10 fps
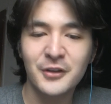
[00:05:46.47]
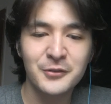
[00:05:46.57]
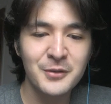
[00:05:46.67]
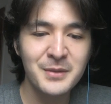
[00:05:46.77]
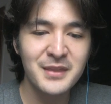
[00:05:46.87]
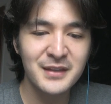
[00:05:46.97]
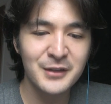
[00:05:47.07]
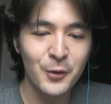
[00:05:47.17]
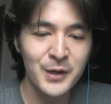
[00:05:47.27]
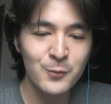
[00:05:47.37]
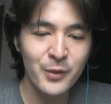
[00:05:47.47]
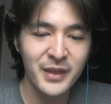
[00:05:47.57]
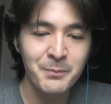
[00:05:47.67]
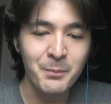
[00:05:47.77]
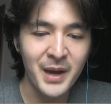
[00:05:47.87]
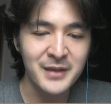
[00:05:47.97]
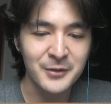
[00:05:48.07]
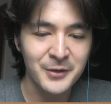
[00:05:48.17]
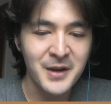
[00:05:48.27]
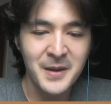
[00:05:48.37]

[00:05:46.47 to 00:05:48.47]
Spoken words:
onto him, and then go in with a miner.